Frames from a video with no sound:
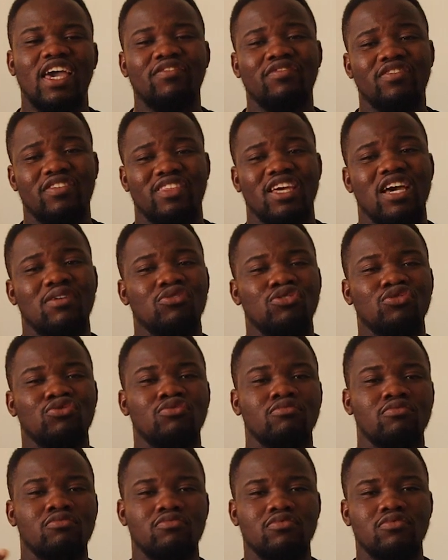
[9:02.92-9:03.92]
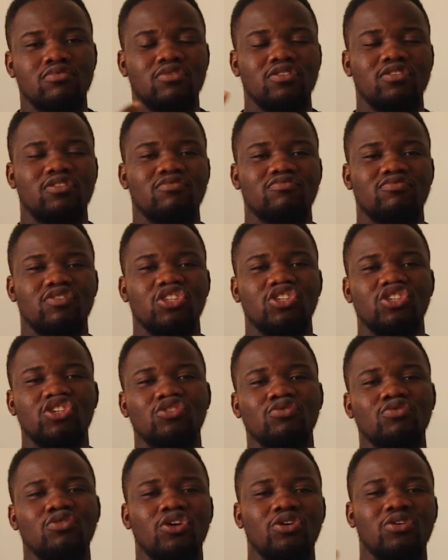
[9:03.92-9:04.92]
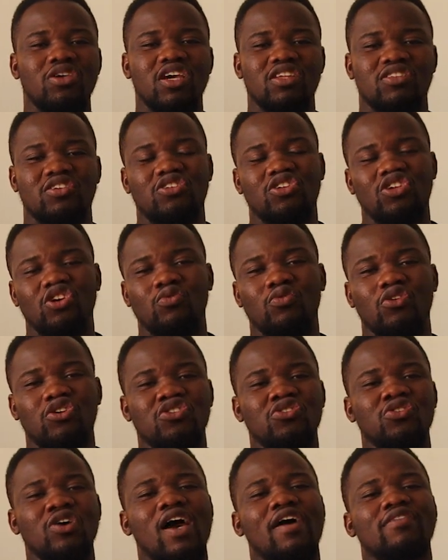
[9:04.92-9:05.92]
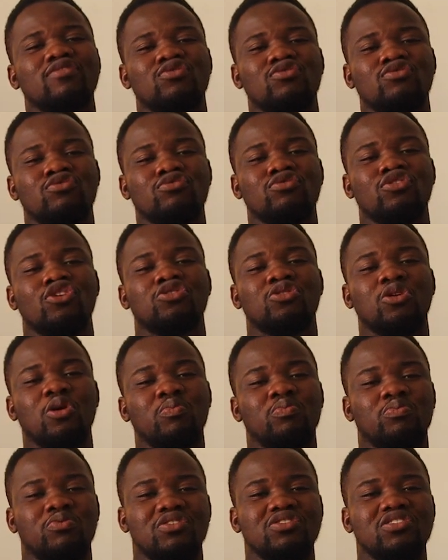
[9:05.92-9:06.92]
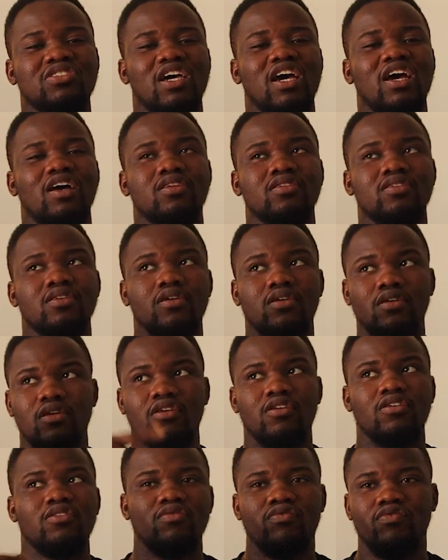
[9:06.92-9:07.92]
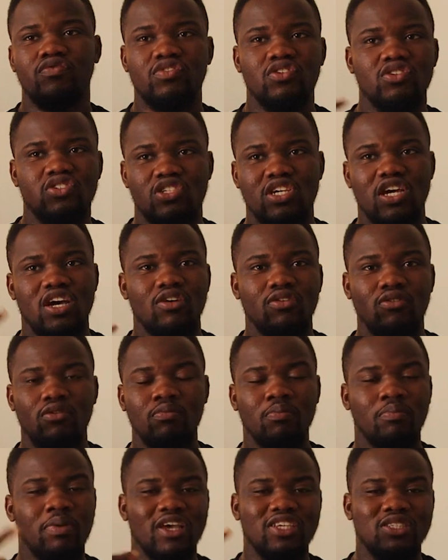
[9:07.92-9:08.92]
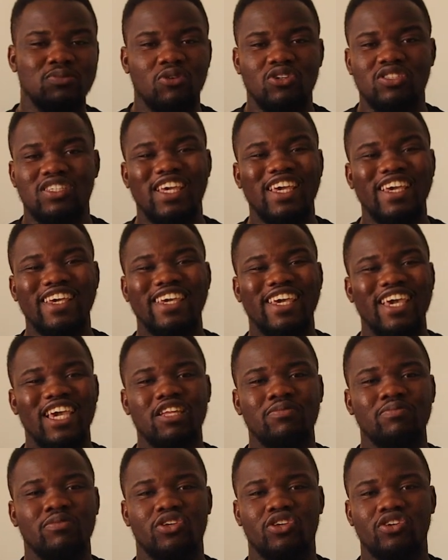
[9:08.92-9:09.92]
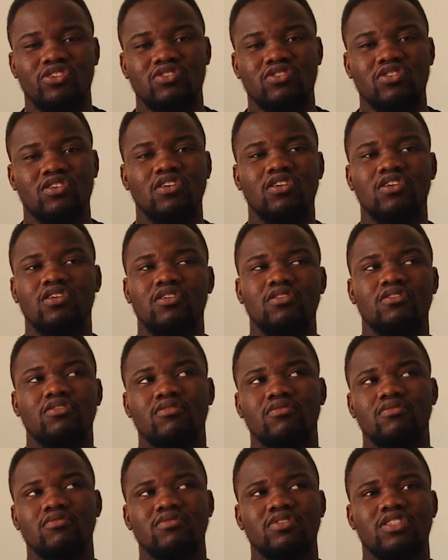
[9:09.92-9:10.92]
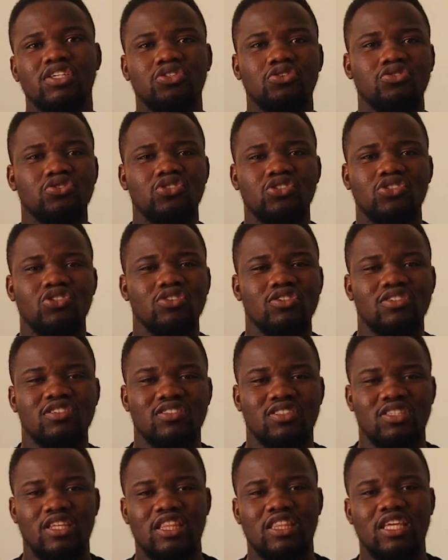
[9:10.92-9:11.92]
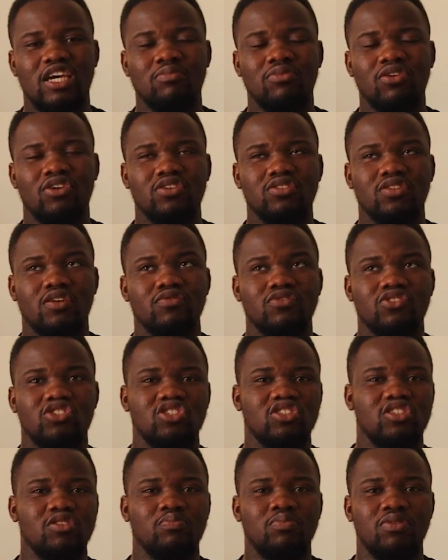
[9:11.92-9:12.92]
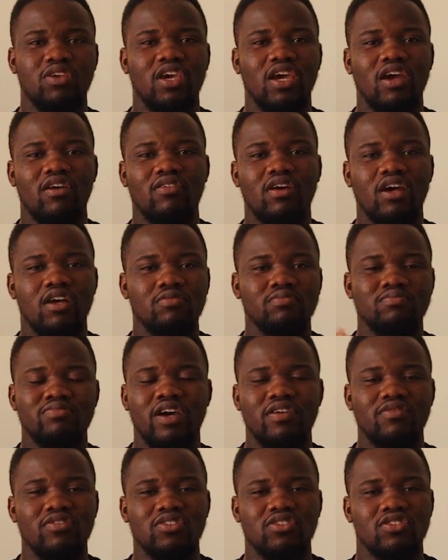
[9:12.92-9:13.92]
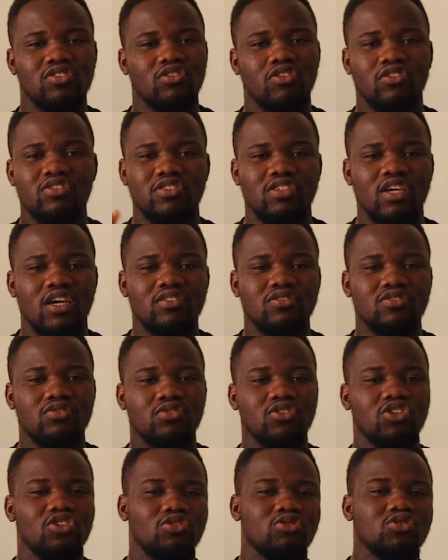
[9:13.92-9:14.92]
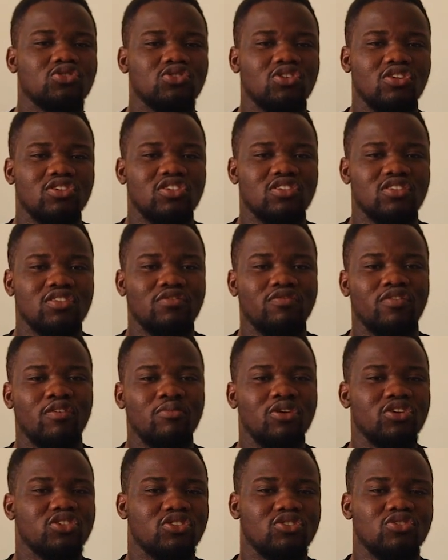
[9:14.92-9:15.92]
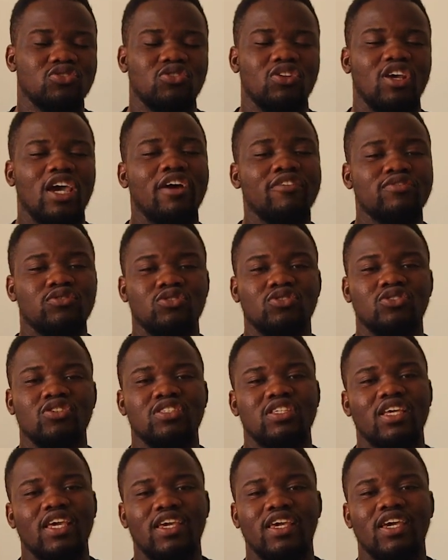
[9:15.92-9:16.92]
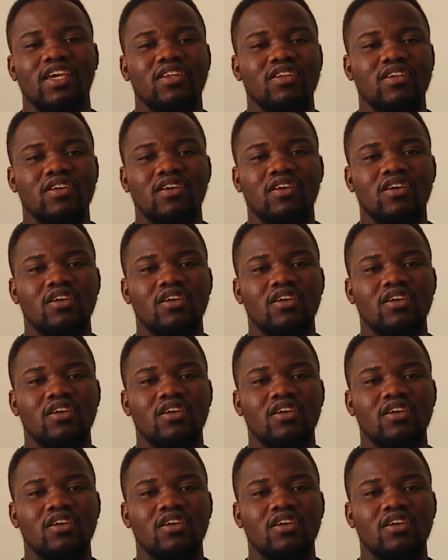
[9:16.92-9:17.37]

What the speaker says: every time you renew or you get a new one, you have to do your thumbprint and facial passport again, because they don't store this data because of GDPR and privacy concerns. So they don't store this information, so you have to do it again.